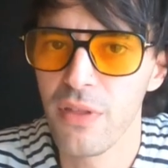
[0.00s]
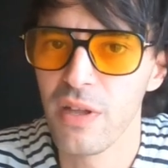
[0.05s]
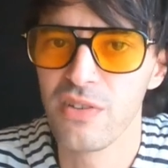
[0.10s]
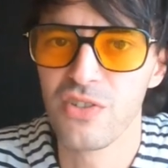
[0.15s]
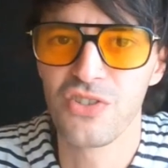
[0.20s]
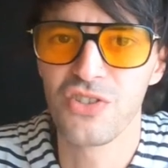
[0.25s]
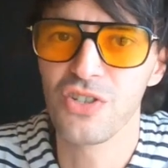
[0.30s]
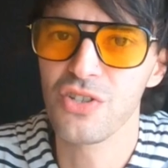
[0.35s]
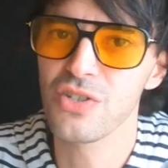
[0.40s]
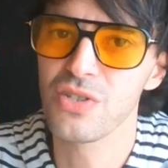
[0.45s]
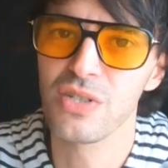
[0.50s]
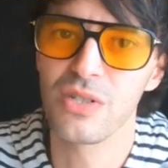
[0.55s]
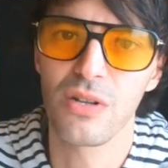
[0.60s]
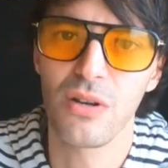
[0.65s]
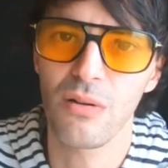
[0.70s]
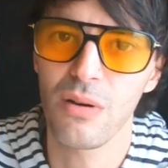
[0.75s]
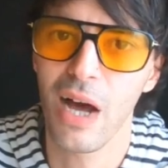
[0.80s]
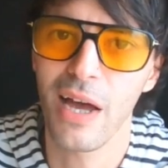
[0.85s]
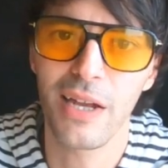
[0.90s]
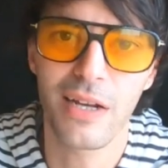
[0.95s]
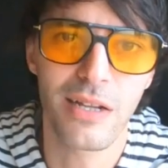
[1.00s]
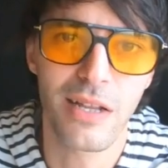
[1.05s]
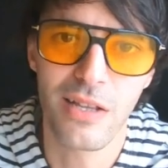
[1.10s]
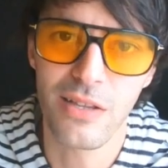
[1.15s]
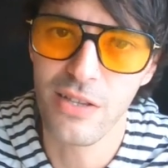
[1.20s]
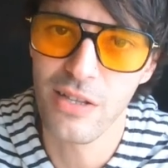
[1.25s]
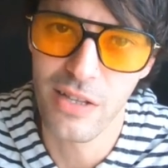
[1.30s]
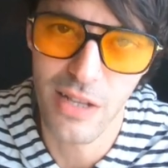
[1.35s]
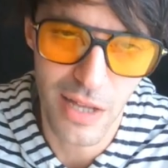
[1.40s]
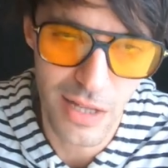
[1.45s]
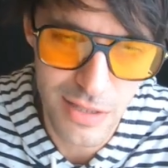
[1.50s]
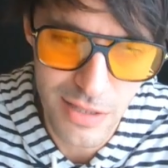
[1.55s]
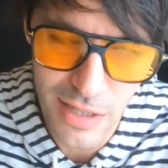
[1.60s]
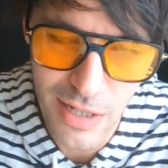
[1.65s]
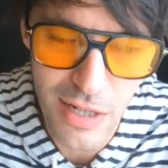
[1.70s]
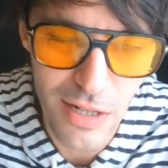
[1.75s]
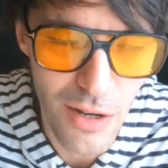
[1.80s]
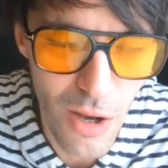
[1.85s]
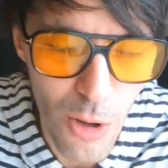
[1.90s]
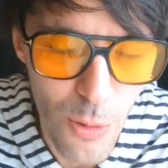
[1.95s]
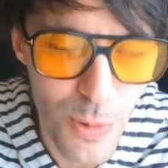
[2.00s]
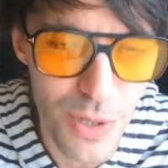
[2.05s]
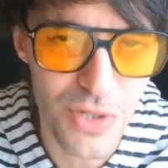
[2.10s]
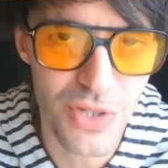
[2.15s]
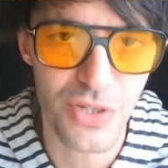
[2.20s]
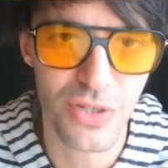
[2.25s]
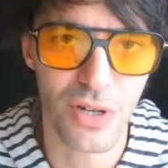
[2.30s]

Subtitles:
It's just, you know, it didn't always